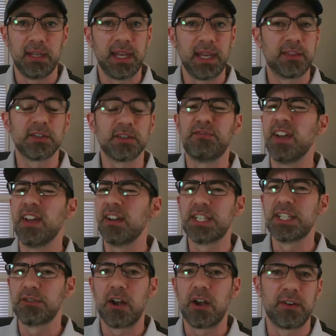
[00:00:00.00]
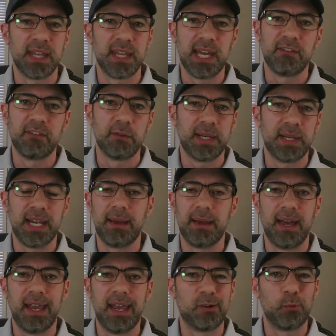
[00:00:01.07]
Like they're very strong with the government.
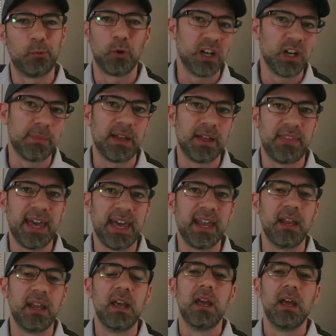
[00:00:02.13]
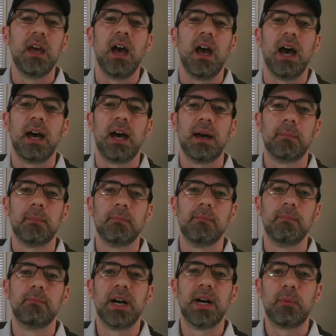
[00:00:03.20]
I don't worry about that.
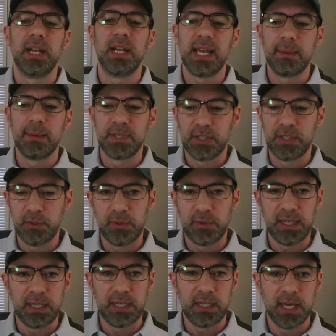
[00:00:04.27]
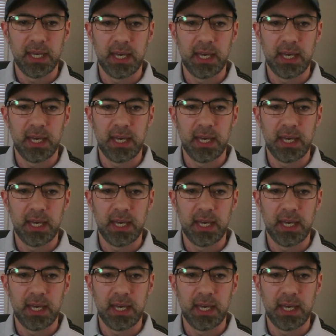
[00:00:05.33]
But when it comes to the